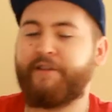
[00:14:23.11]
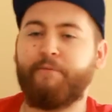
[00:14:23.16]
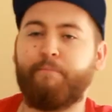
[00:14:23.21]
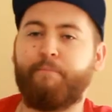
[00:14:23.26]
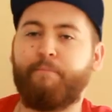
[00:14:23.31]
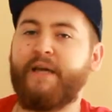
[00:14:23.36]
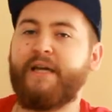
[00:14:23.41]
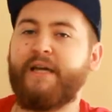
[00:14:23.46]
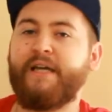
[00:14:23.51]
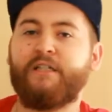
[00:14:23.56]
the
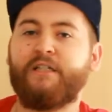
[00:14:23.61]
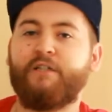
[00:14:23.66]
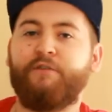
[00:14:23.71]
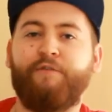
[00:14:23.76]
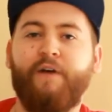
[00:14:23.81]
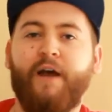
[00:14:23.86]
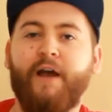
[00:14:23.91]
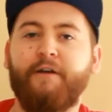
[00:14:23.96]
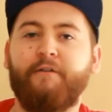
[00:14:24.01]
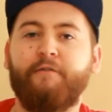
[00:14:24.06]
biggest
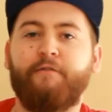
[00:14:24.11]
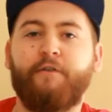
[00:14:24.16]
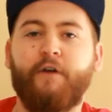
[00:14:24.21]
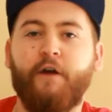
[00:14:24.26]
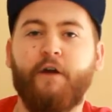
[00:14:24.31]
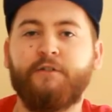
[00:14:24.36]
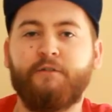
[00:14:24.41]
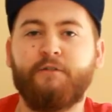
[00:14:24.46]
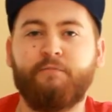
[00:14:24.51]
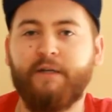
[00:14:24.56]
fan of
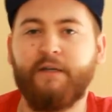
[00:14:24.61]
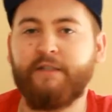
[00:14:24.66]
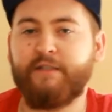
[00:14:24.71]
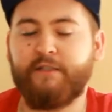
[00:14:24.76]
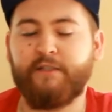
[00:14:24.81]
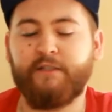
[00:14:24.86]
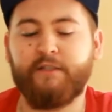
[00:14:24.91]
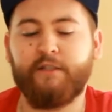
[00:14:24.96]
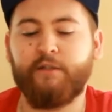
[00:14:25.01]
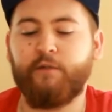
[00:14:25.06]

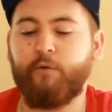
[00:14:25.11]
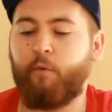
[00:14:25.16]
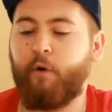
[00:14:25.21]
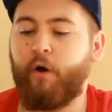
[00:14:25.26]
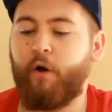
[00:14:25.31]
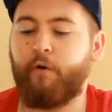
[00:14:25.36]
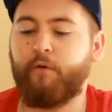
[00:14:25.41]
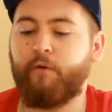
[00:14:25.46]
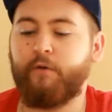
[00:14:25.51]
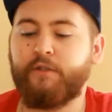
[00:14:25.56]
Ghostbusters in the
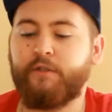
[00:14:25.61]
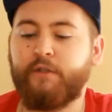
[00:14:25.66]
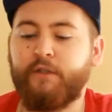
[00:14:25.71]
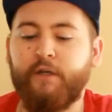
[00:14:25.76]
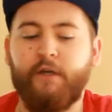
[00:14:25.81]
world,